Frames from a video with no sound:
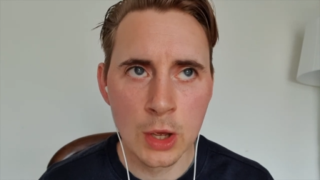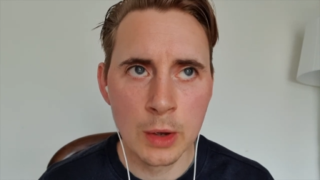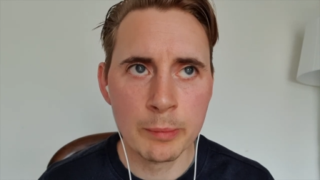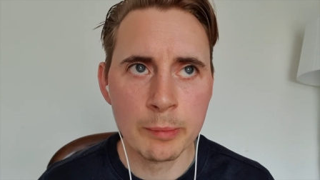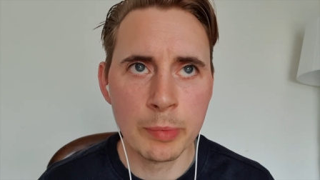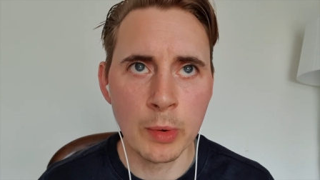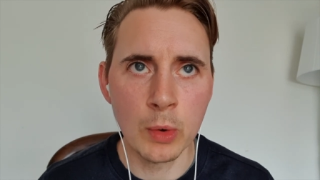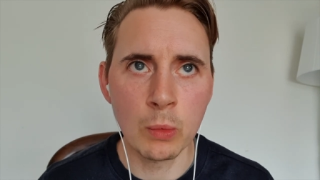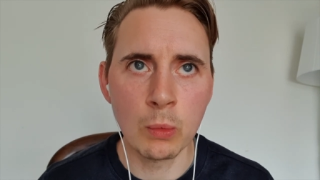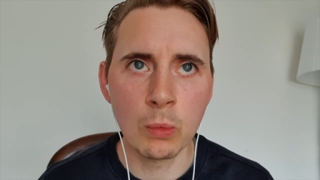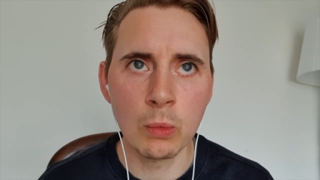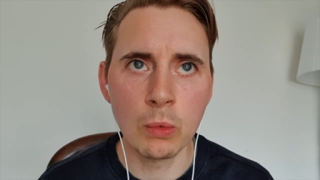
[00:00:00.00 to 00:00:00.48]

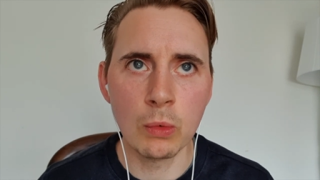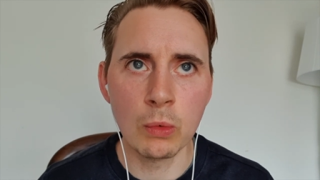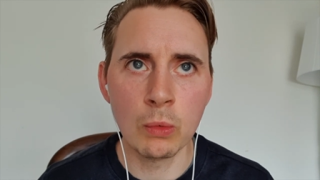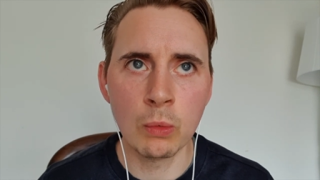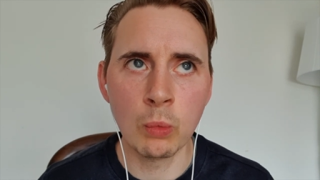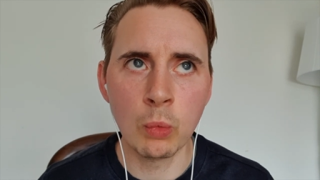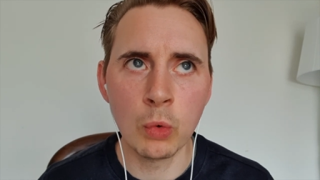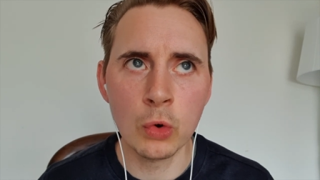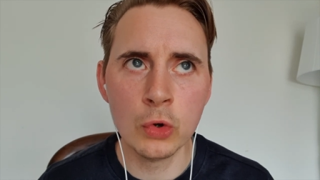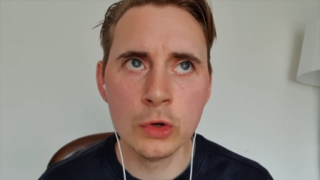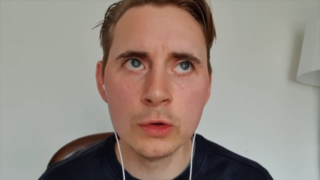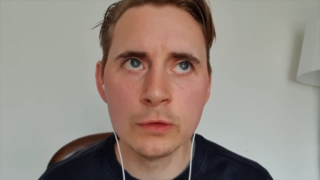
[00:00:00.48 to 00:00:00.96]
But
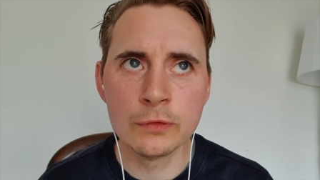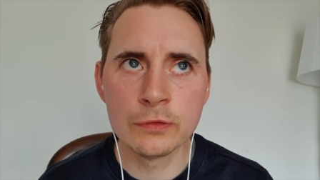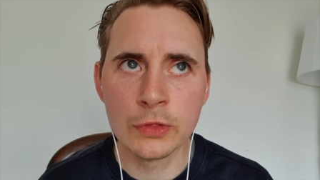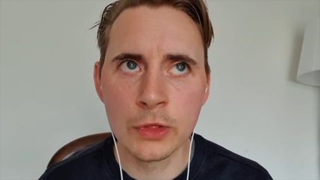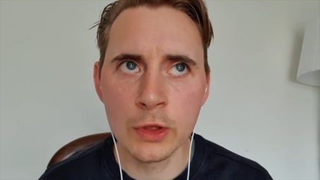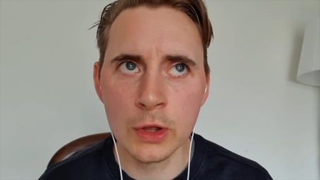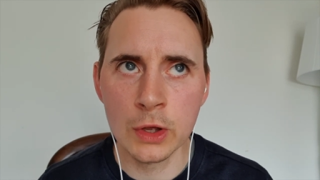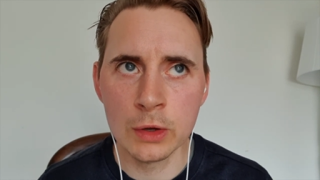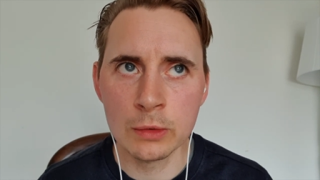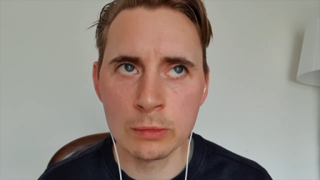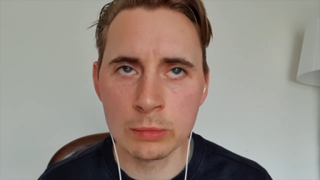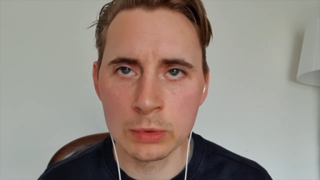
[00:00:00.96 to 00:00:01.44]
one of
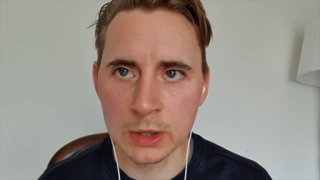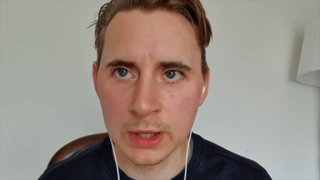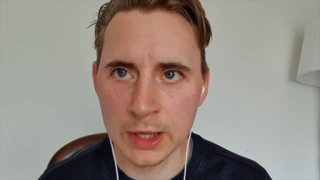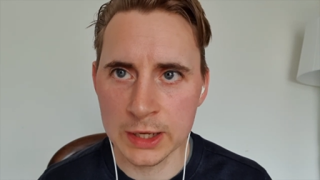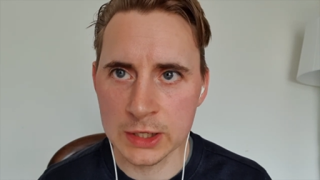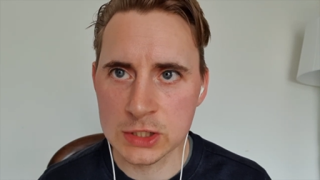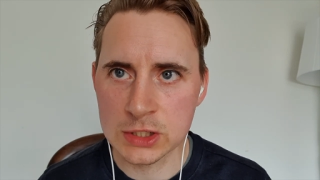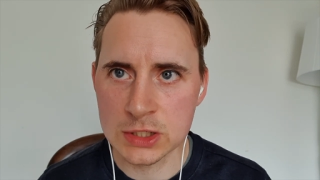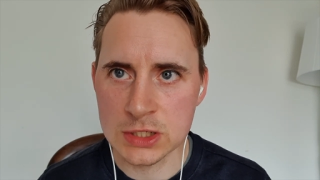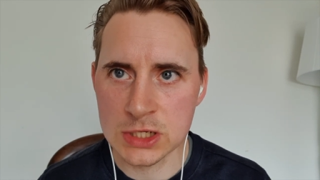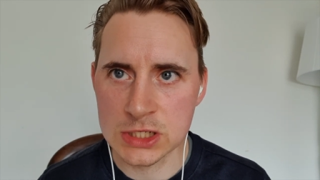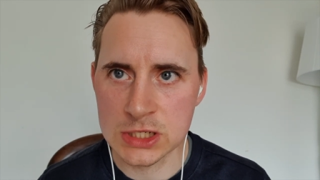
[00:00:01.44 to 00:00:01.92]
the
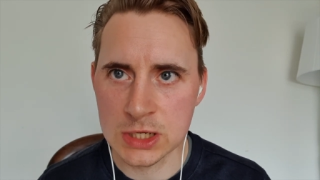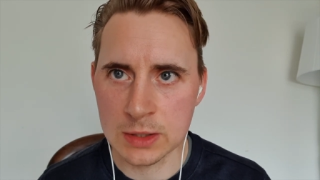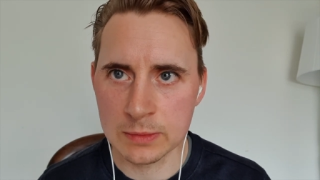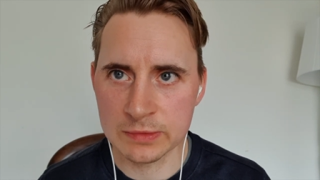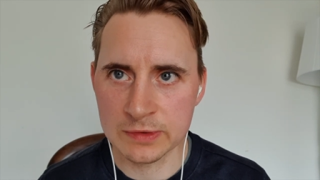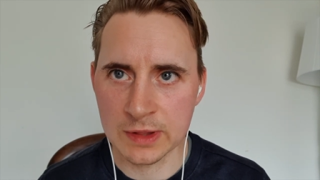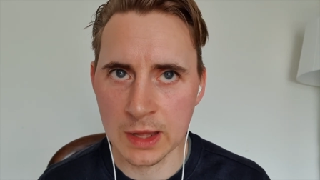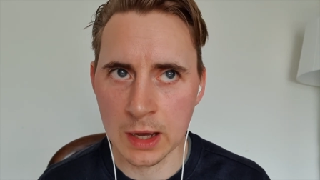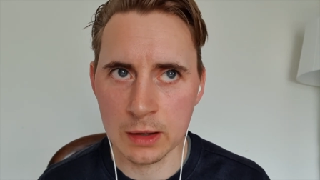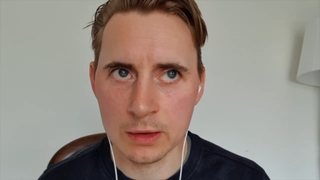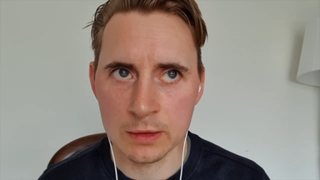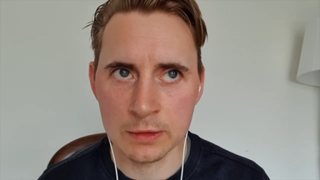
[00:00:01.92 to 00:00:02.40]
relationships
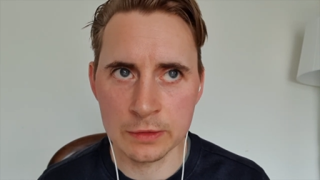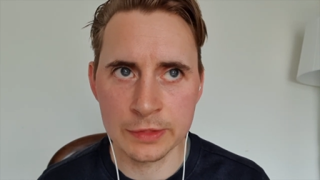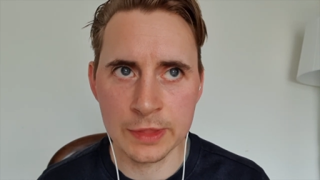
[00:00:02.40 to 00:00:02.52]
that,